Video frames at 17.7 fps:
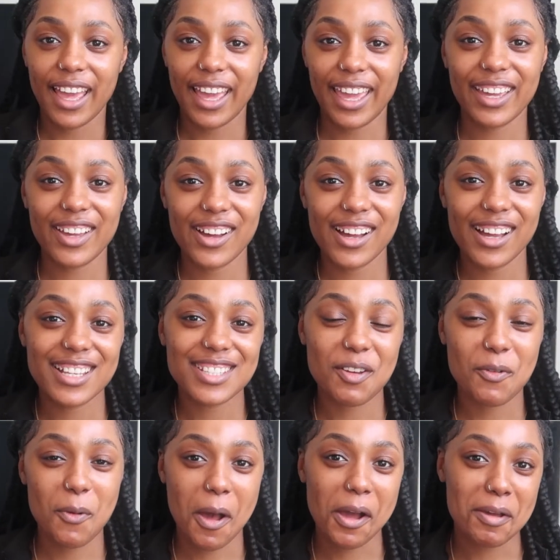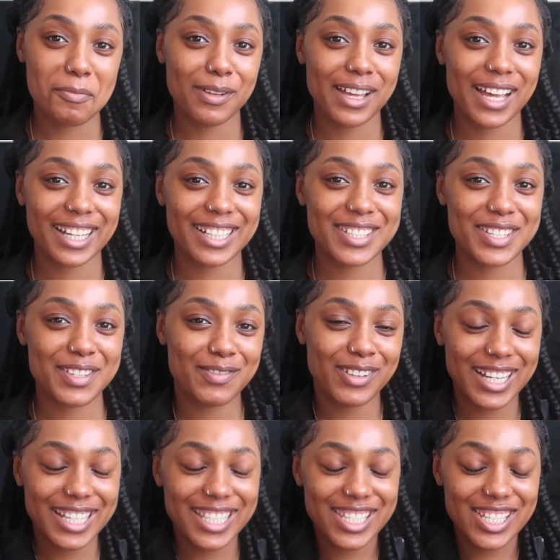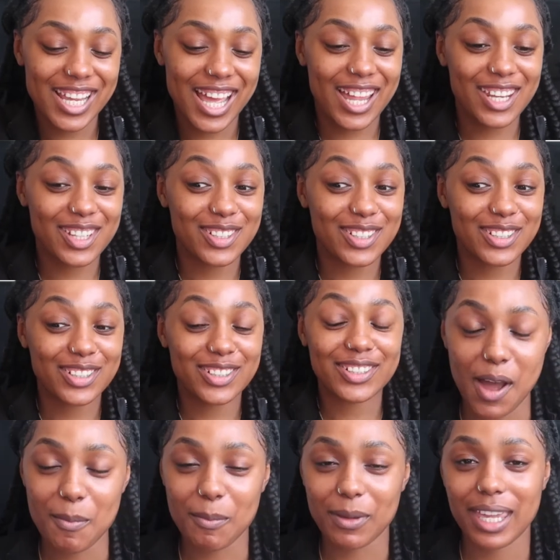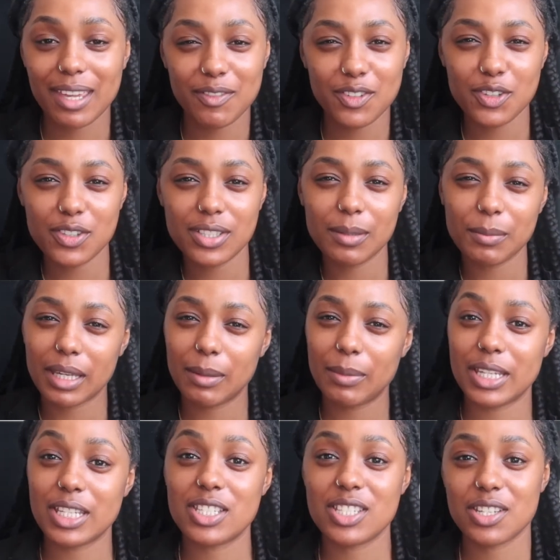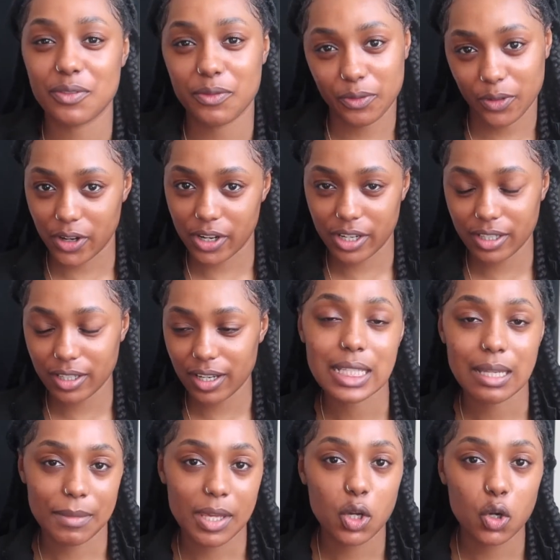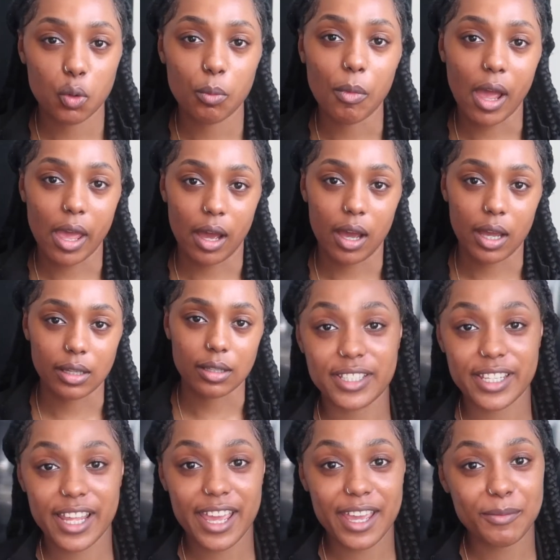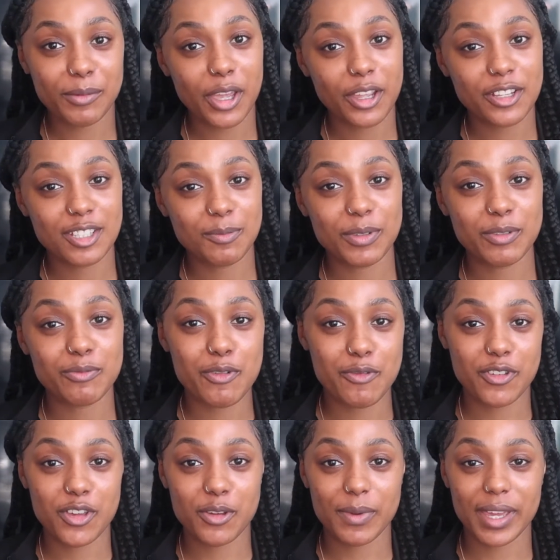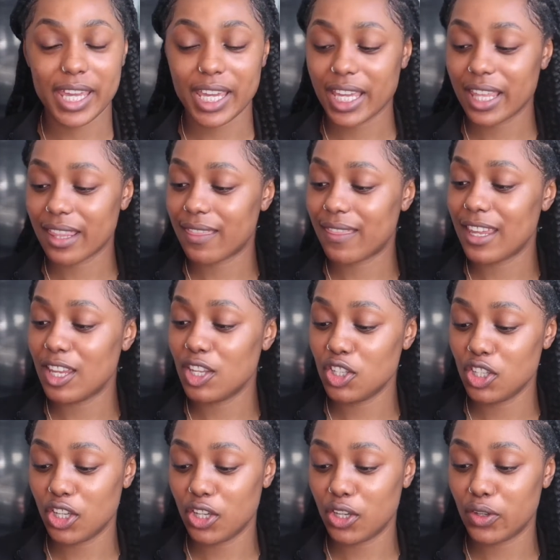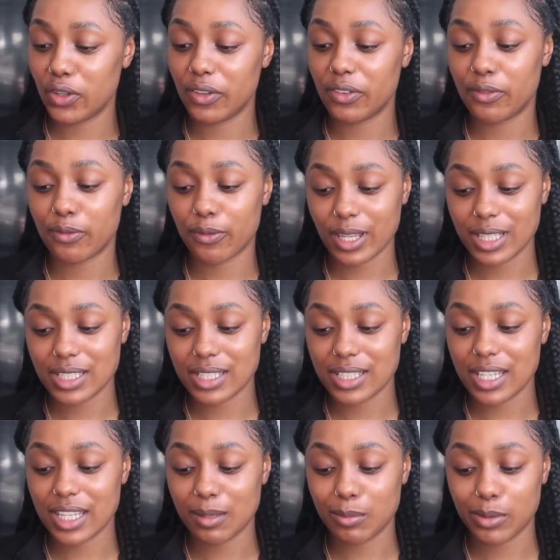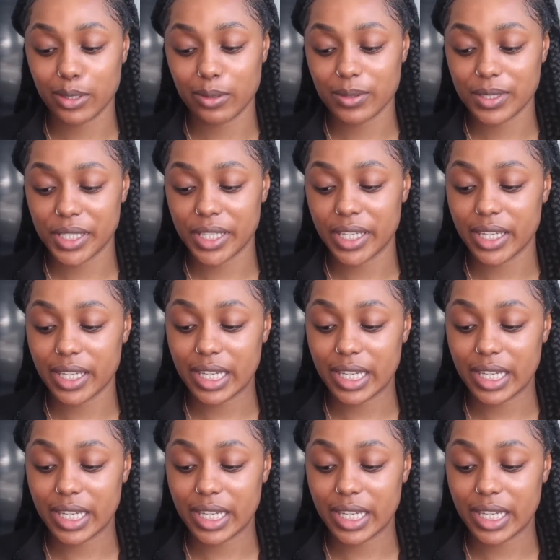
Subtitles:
Hey guys, welcome back to my channel. I'm giving you something a bit different, something called my eye. Today I'm going to be reviewing the new Fenty Beauty